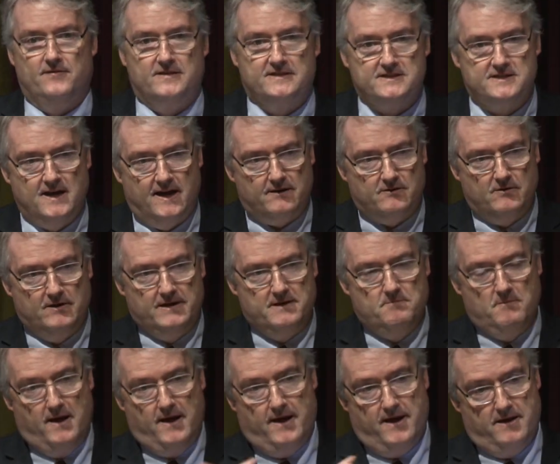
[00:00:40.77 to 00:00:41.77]
That's not really
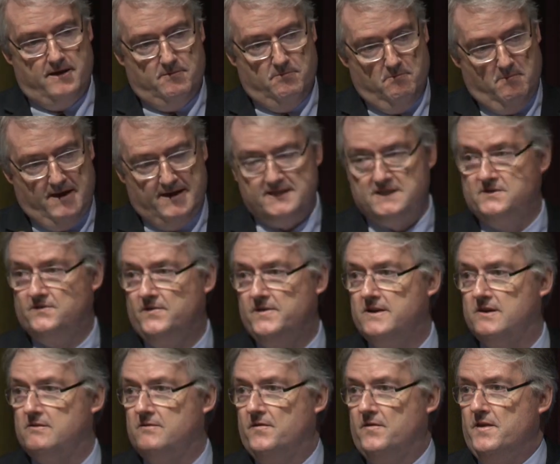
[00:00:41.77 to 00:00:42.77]
my, my
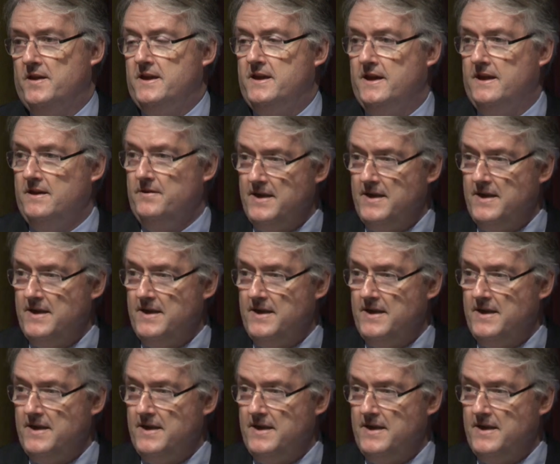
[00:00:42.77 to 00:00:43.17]
sphere of thinking.